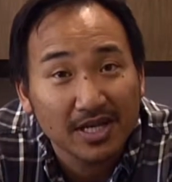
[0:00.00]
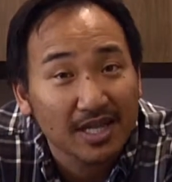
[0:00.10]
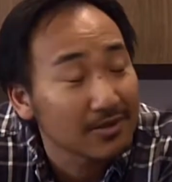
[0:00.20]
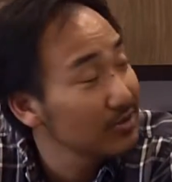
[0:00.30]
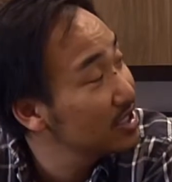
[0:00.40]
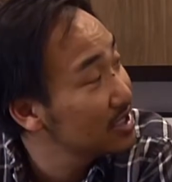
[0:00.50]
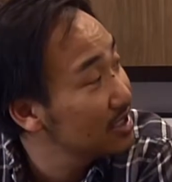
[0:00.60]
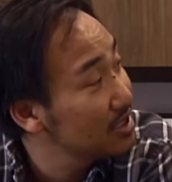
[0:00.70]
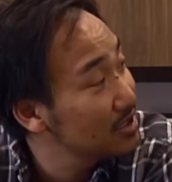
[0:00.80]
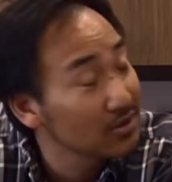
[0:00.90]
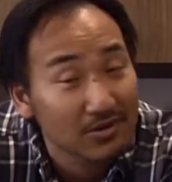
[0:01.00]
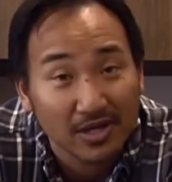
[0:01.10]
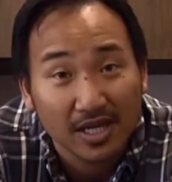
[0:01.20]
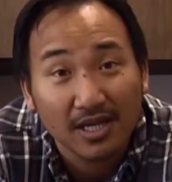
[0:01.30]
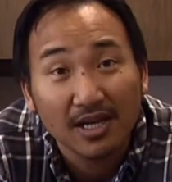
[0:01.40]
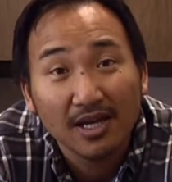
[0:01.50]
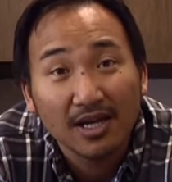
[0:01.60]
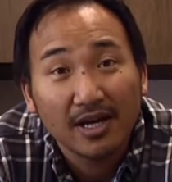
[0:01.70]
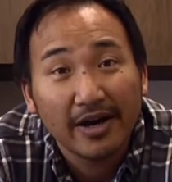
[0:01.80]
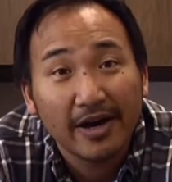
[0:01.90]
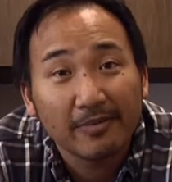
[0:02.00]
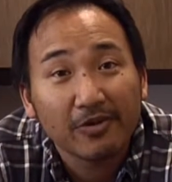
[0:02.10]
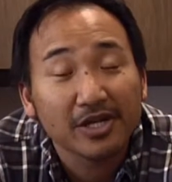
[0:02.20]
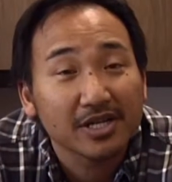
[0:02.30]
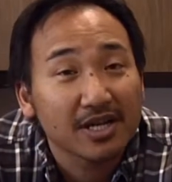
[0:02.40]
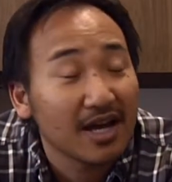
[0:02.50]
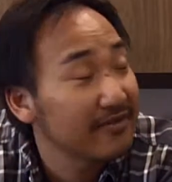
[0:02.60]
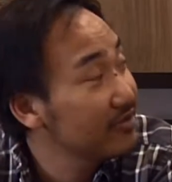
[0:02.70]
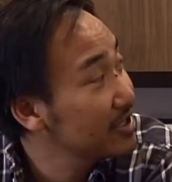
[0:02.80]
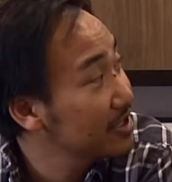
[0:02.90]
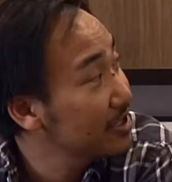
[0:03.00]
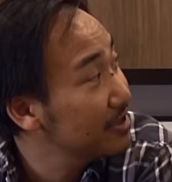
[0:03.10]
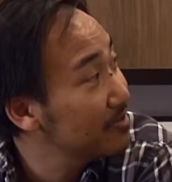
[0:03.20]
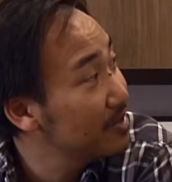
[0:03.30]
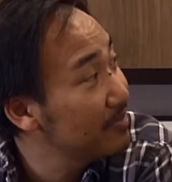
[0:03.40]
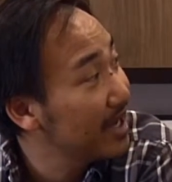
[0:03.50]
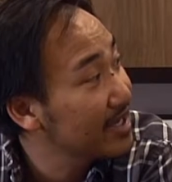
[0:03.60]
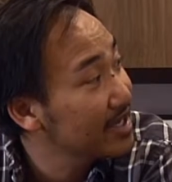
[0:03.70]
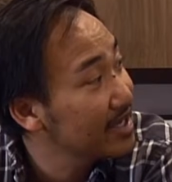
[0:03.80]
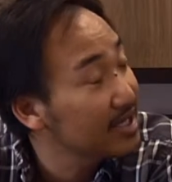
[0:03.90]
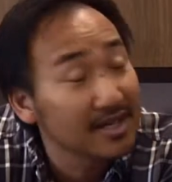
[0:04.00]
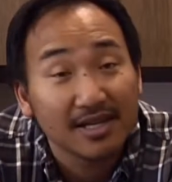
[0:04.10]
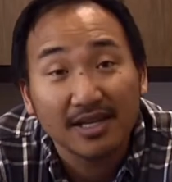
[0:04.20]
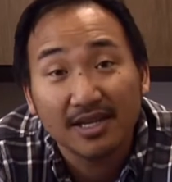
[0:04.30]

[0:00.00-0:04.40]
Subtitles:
not the recent Ukraine-Russia conflict here, but back in